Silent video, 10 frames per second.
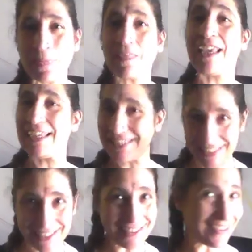It
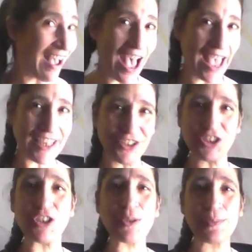is I, Gina
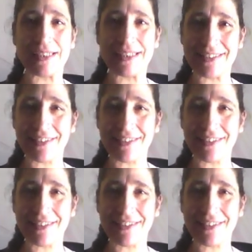Louisa,